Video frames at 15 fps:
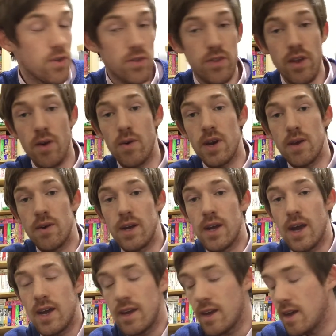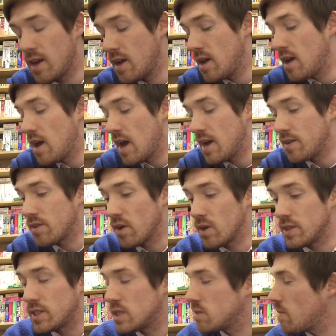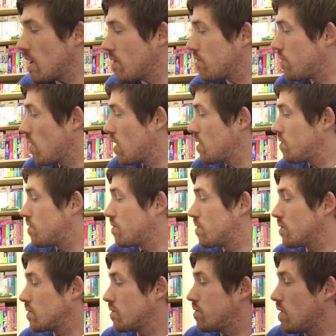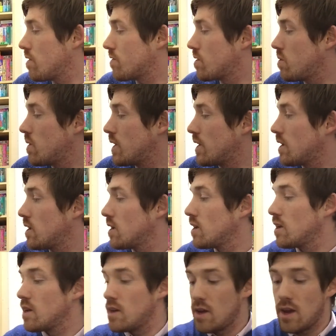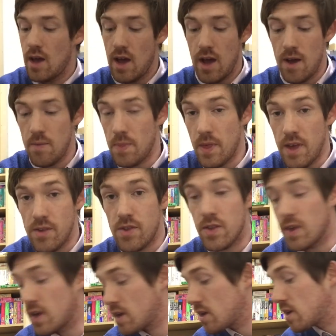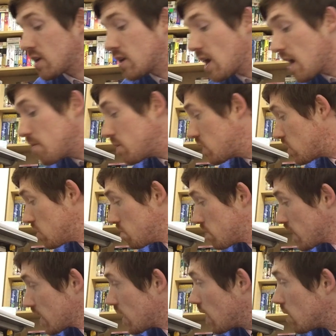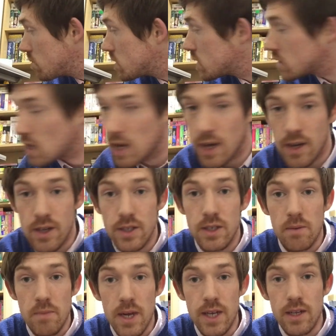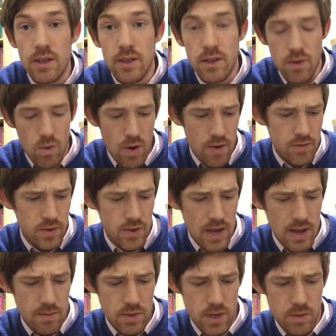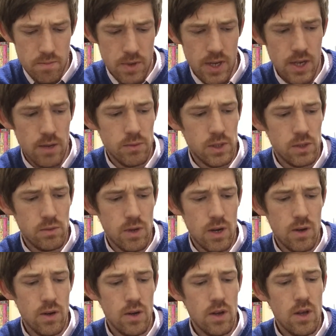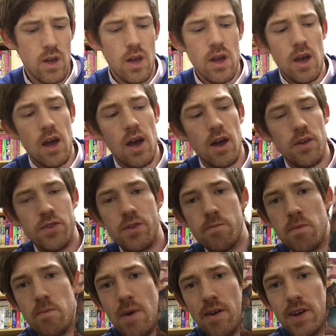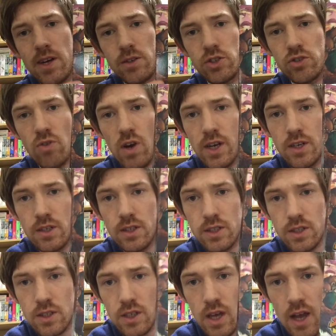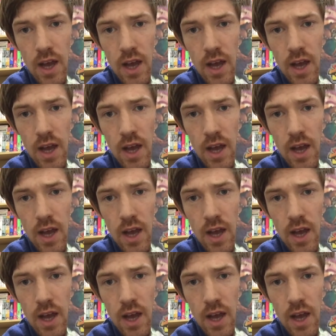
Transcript: a good deal anyway. $8 is about five quid. These are the GameCube pickups, because I made quite a few GameCube pickups as well. Super Mario Strikers,